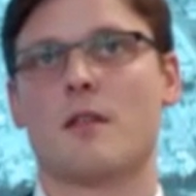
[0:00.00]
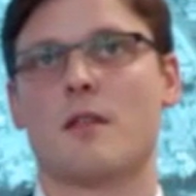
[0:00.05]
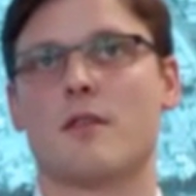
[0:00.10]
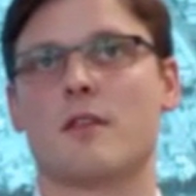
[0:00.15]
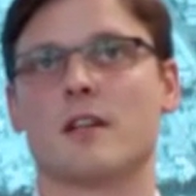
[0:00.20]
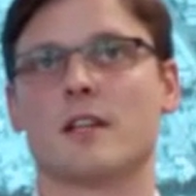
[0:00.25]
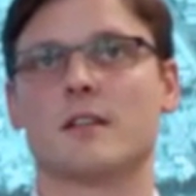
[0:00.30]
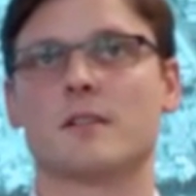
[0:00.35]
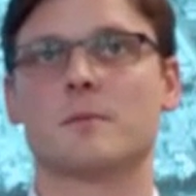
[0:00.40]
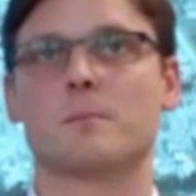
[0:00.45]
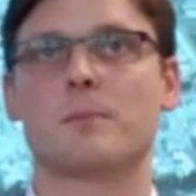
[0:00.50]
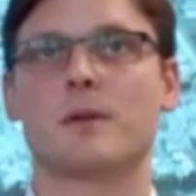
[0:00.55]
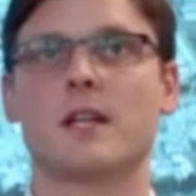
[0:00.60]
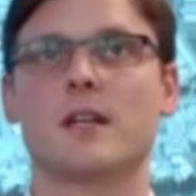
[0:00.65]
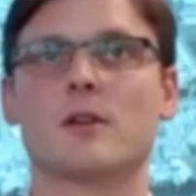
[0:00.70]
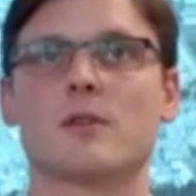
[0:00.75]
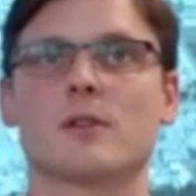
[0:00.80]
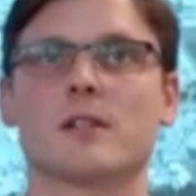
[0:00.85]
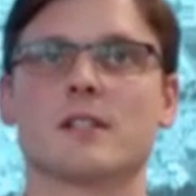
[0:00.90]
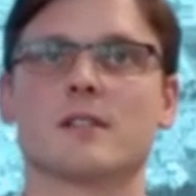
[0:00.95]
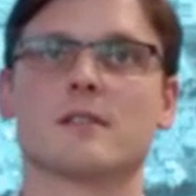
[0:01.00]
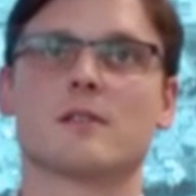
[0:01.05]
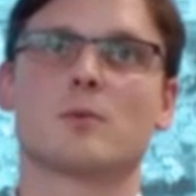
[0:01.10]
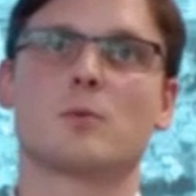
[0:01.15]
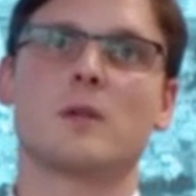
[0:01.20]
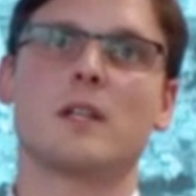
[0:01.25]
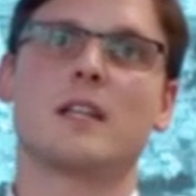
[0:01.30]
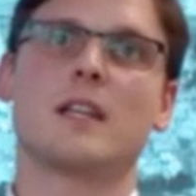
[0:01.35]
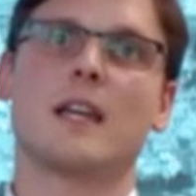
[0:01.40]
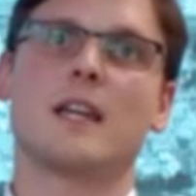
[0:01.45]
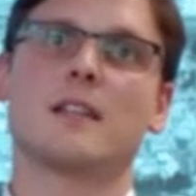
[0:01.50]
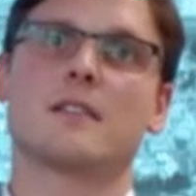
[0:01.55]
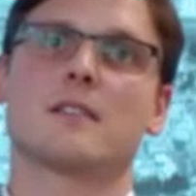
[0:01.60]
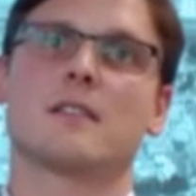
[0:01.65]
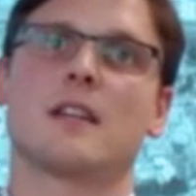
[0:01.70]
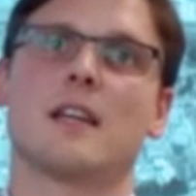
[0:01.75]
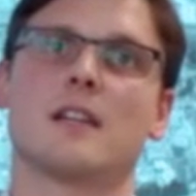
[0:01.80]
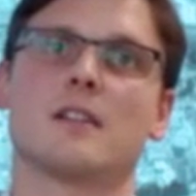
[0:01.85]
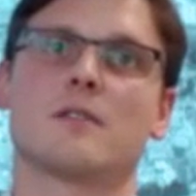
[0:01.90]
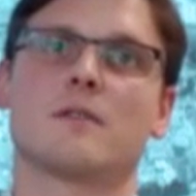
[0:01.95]
The experience we gained
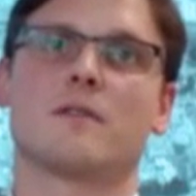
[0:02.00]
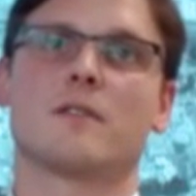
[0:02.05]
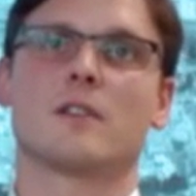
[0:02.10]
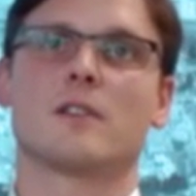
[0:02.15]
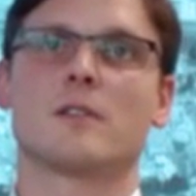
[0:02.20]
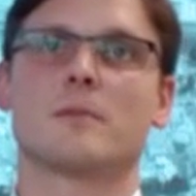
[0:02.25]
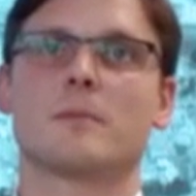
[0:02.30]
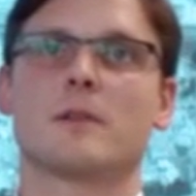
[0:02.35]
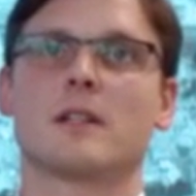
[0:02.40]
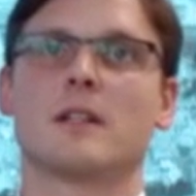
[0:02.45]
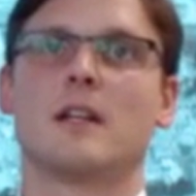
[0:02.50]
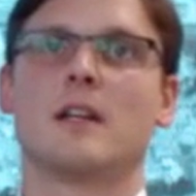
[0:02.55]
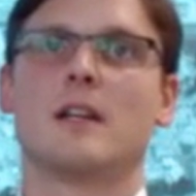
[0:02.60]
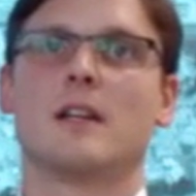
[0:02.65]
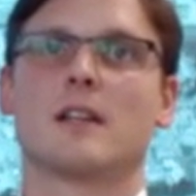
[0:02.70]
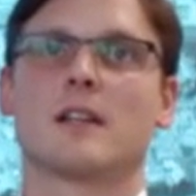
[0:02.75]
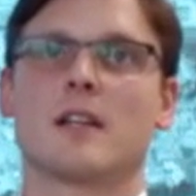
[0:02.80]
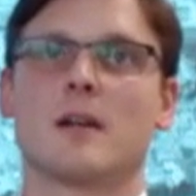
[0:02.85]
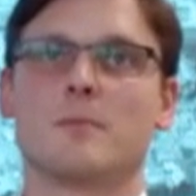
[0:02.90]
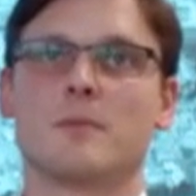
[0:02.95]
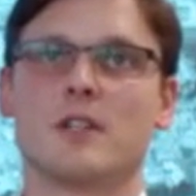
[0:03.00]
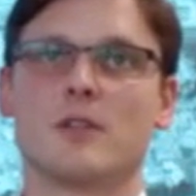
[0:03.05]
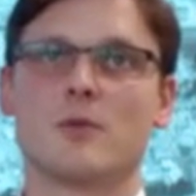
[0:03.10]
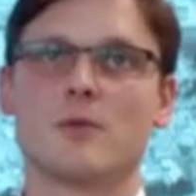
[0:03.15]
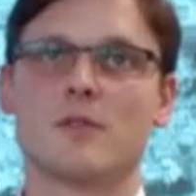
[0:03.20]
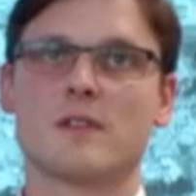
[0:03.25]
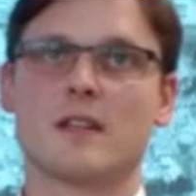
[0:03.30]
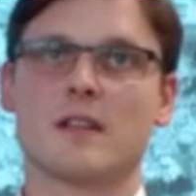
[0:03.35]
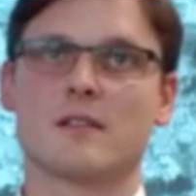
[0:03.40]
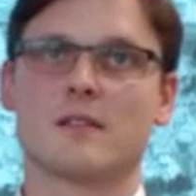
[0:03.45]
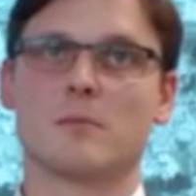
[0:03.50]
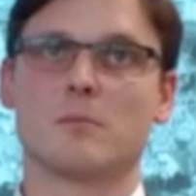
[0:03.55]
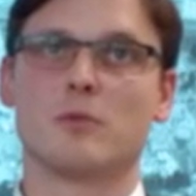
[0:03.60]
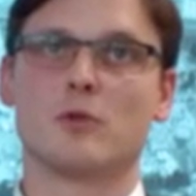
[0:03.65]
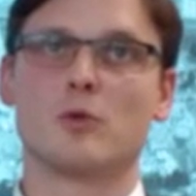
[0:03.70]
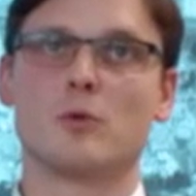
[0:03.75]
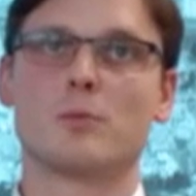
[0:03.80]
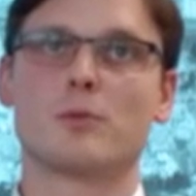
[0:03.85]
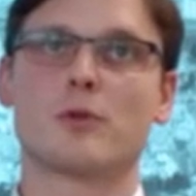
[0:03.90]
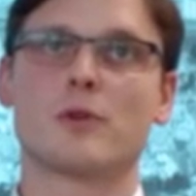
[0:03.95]
in Antwerp can be used as a
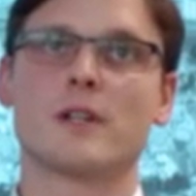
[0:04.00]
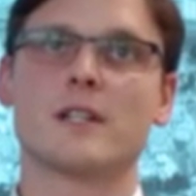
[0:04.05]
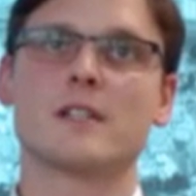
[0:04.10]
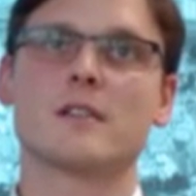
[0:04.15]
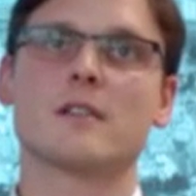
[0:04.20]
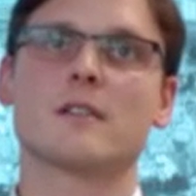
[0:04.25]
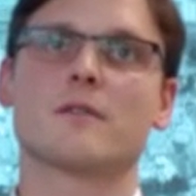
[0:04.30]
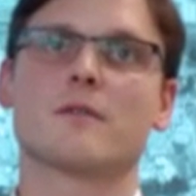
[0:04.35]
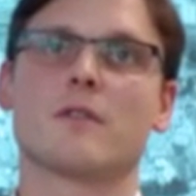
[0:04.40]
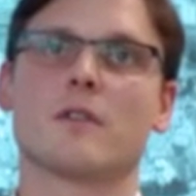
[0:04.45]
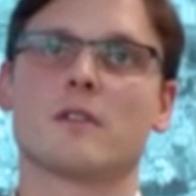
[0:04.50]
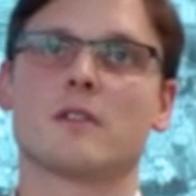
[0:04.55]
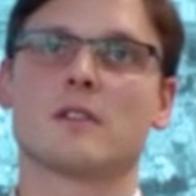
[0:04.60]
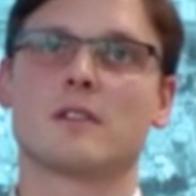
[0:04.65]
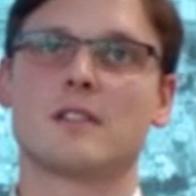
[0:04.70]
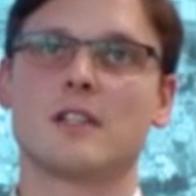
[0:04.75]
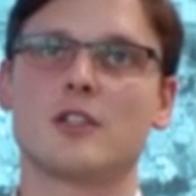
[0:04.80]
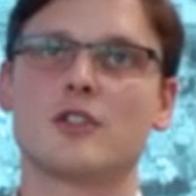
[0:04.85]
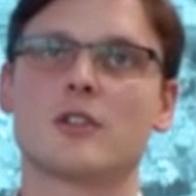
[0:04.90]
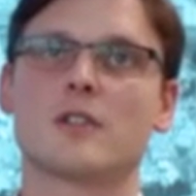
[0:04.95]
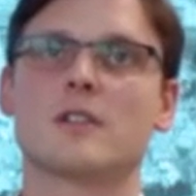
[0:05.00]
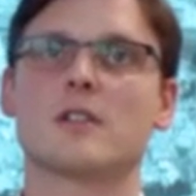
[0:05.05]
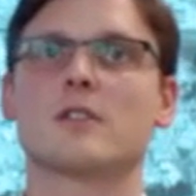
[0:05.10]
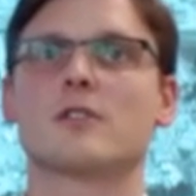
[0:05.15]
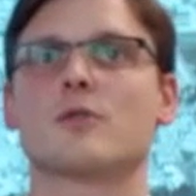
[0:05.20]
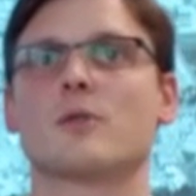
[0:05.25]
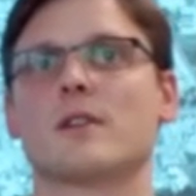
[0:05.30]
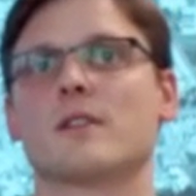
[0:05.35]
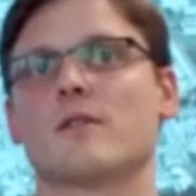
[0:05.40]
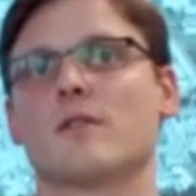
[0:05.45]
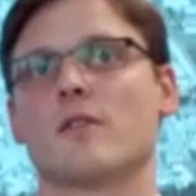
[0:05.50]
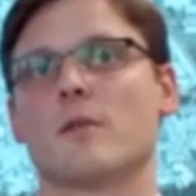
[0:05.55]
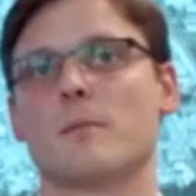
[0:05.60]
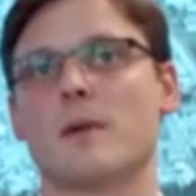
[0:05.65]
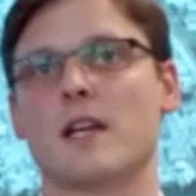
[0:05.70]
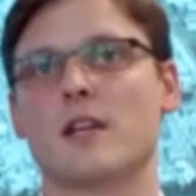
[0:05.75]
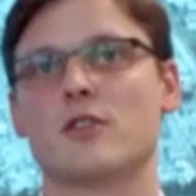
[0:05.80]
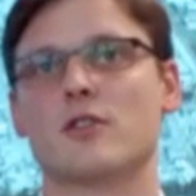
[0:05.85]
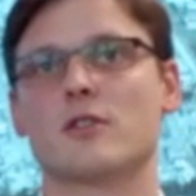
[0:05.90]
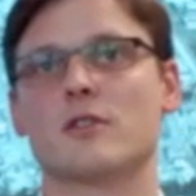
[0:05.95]
blueprint for the digital
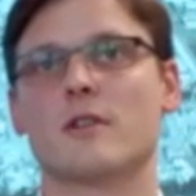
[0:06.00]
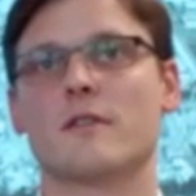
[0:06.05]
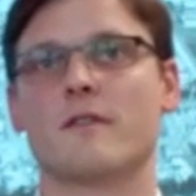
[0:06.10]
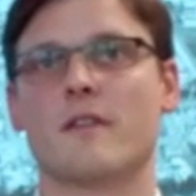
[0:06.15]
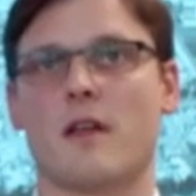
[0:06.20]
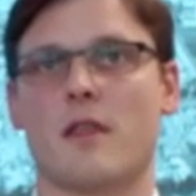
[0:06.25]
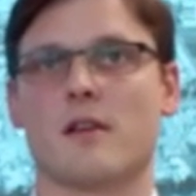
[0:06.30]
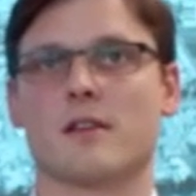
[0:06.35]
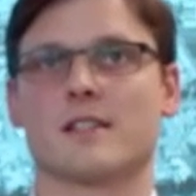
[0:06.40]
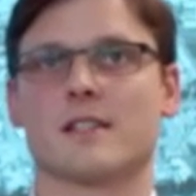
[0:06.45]
transformation of other